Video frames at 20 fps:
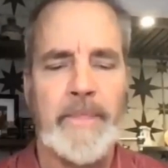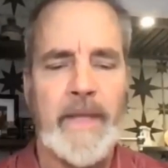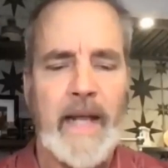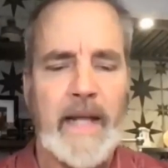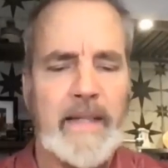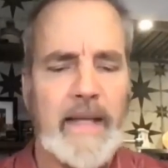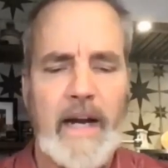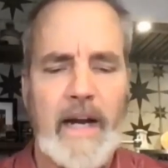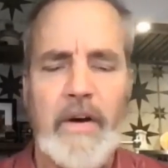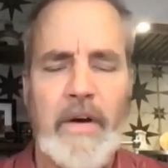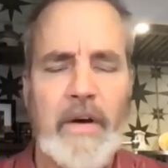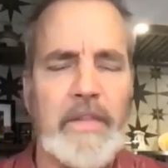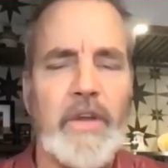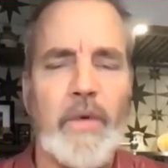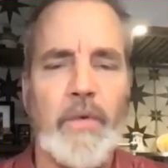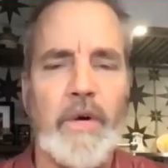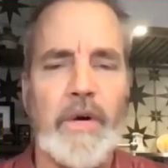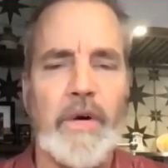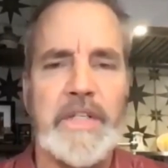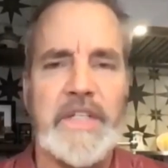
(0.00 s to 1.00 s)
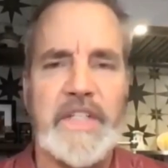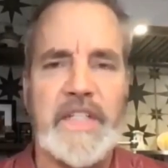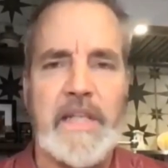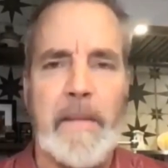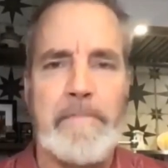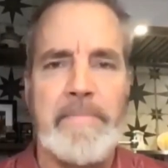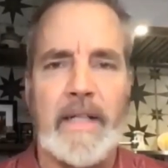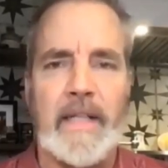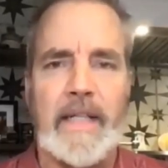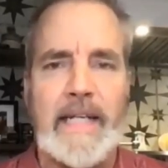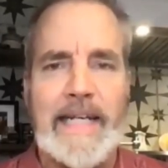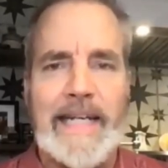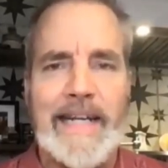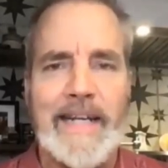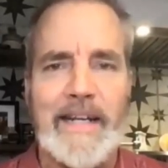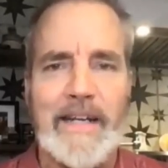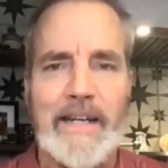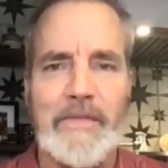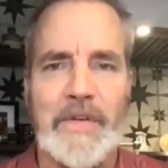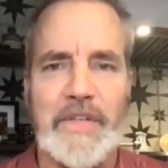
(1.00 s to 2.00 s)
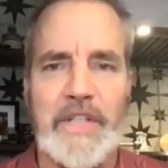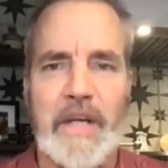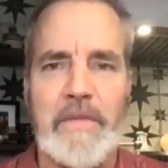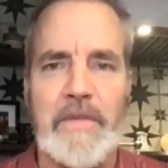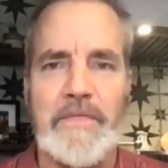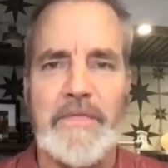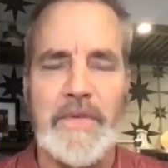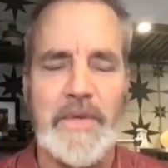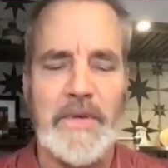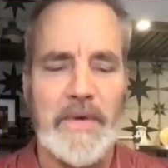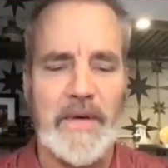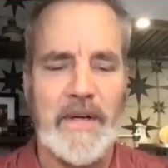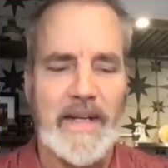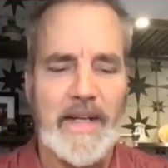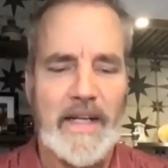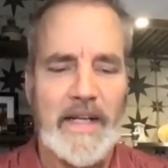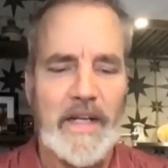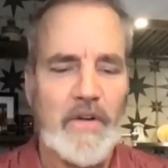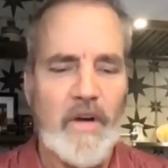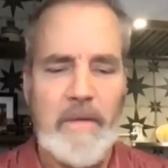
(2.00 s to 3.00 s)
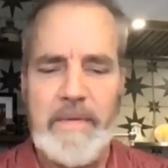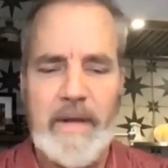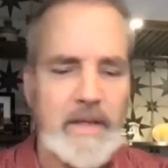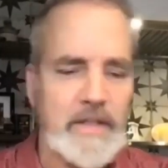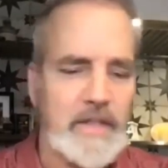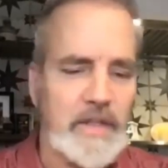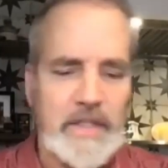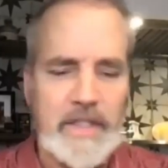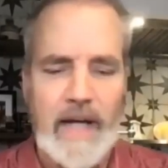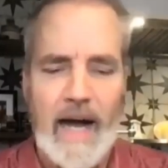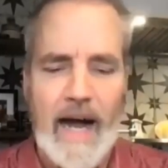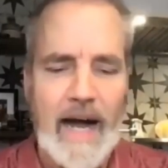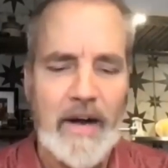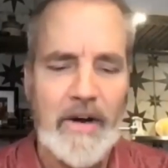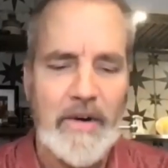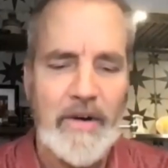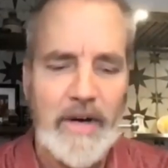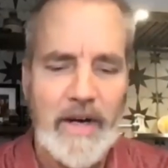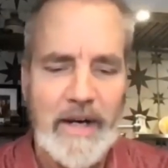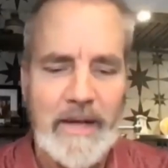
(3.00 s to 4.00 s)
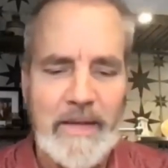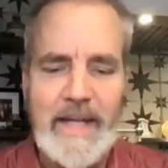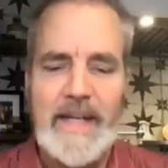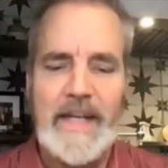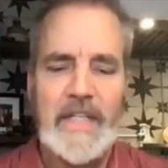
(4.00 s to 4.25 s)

And then I heard the word stability for some of you who have been just tottering.